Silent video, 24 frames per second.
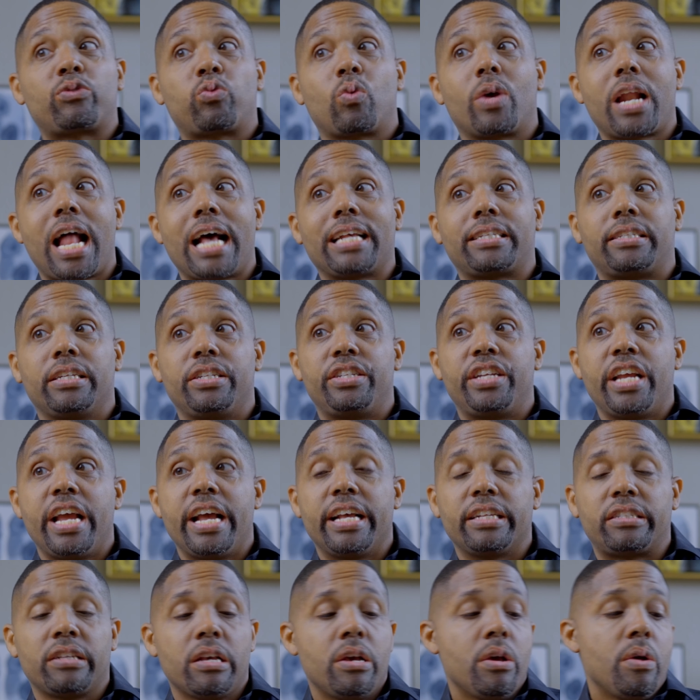what I
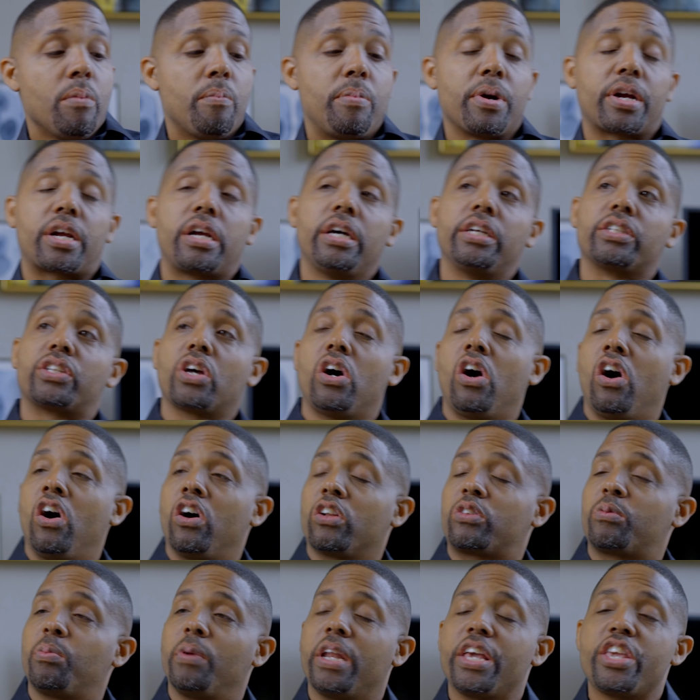suggest, because
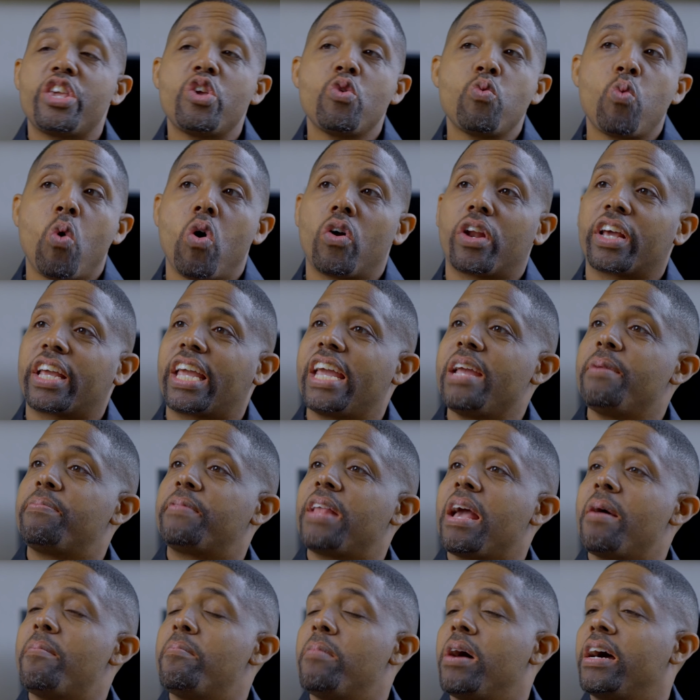ultimately you want to keep
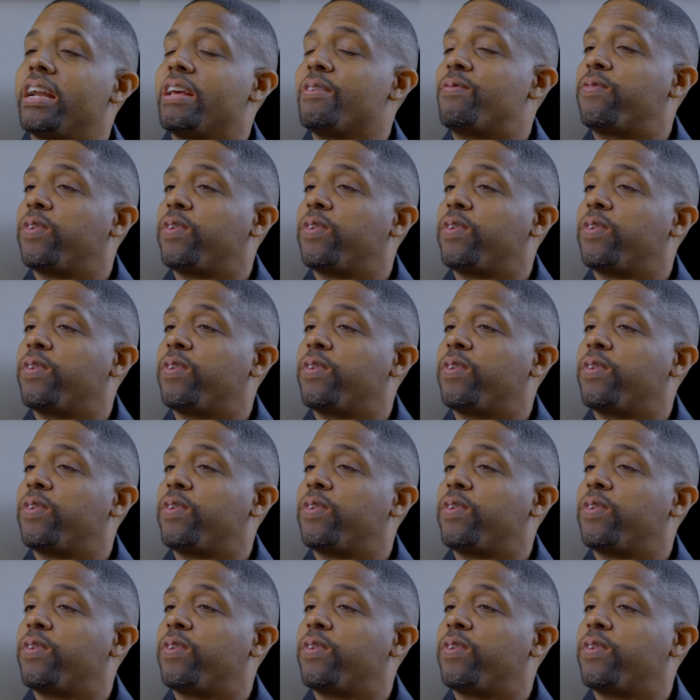that money